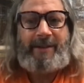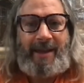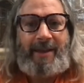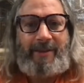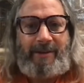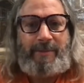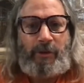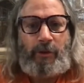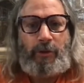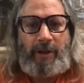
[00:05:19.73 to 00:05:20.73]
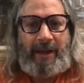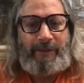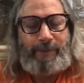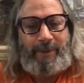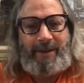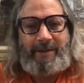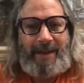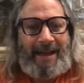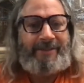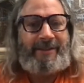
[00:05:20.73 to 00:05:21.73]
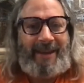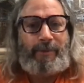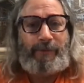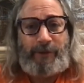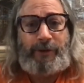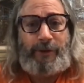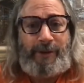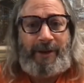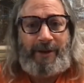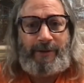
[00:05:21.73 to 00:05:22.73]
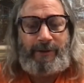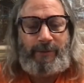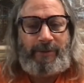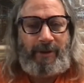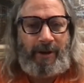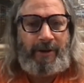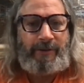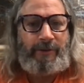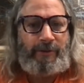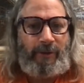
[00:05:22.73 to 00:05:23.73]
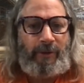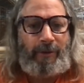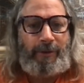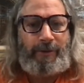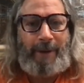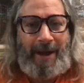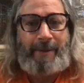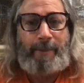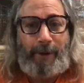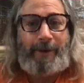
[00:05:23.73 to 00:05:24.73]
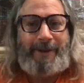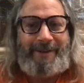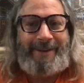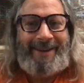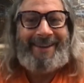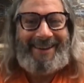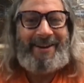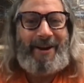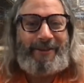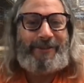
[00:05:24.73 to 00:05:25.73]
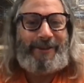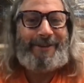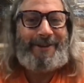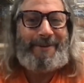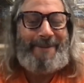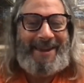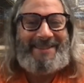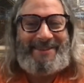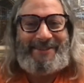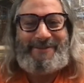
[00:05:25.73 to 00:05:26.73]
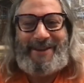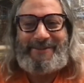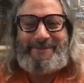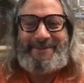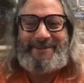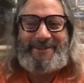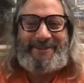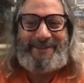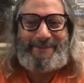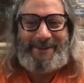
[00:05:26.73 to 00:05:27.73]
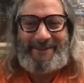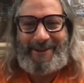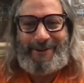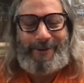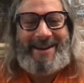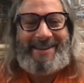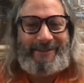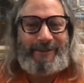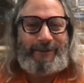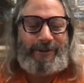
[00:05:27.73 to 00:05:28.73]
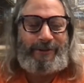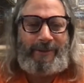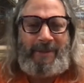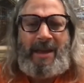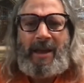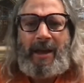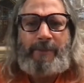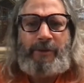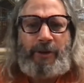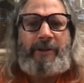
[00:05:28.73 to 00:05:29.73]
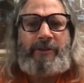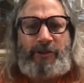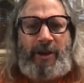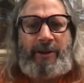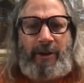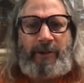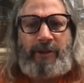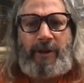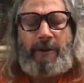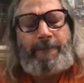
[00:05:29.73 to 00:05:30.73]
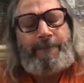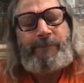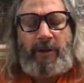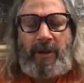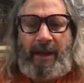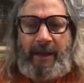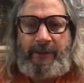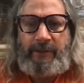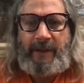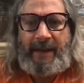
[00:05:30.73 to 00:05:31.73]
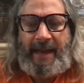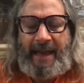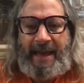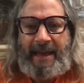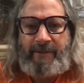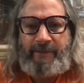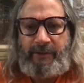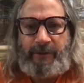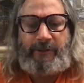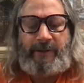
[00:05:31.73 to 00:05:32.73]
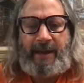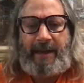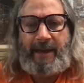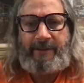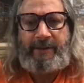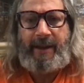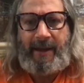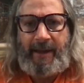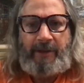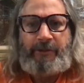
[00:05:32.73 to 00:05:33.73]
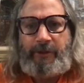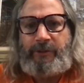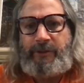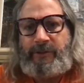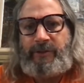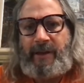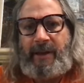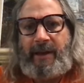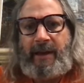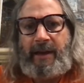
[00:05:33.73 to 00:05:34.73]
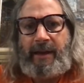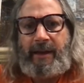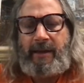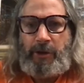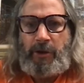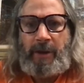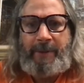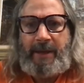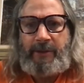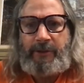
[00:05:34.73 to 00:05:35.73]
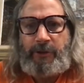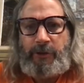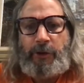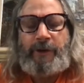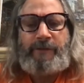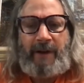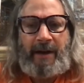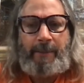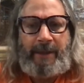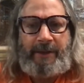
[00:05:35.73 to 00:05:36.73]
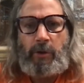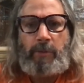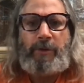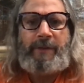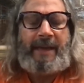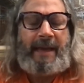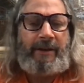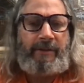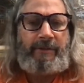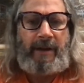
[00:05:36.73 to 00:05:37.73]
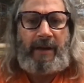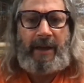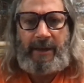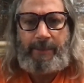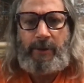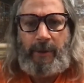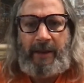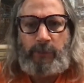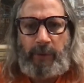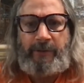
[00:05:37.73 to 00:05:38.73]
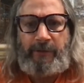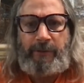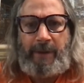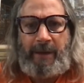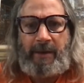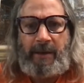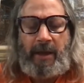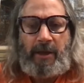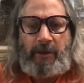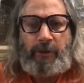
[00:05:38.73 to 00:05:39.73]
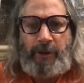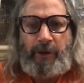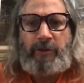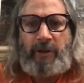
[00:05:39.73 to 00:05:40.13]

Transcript: together. I mean, Google has been at the table for two years with their hearts, their soul, their pocketbook, and and also, you know, making this investment. So this has been a great consortium. I'm curious, John, also for clients that have CCAI today and just CCAI, you know, coming into your environment or moving out of uh, AWS, what does this mean to those